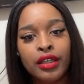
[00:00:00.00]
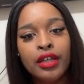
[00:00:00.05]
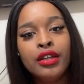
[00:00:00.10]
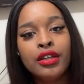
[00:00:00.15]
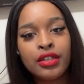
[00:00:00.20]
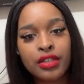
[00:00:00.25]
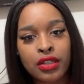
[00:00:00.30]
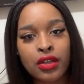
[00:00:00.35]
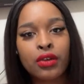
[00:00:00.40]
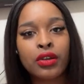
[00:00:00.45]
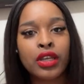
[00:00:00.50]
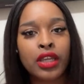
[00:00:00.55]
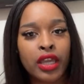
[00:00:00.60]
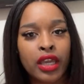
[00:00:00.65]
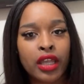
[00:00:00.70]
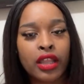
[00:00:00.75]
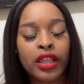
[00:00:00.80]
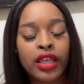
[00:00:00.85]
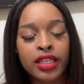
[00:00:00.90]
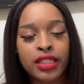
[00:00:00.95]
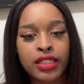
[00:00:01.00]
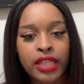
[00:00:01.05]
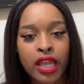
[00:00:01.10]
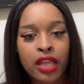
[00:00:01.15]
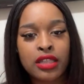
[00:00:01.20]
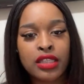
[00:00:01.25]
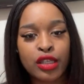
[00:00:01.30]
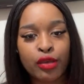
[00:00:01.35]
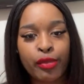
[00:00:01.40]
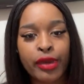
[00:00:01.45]
So yeah, that sounds
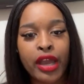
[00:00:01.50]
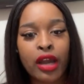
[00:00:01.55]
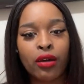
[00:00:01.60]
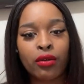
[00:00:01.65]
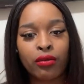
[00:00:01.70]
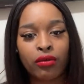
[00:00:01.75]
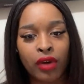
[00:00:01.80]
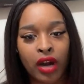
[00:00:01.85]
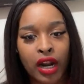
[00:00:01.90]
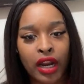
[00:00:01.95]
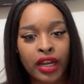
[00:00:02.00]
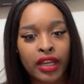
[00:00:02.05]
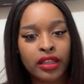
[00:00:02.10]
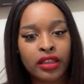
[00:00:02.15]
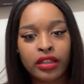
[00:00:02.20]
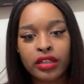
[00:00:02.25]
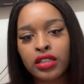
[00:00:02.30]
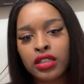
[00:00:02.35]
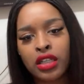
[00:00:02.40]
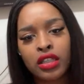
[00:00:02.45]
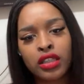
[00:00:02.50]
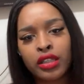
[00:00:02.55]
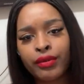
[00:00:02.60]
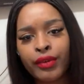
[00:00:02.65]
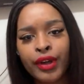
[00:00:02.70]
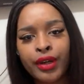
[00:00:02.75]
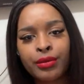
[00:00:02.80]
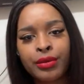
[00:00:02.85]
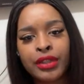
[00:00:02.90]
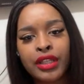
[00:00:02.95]
about right. There's nothing
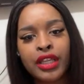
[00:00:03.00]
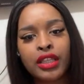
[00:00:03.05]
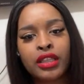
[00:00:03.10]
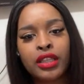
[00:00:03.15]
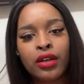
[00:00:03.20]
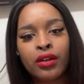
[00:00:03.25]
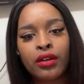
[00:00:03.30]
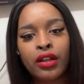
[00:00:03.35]
wrong with that though at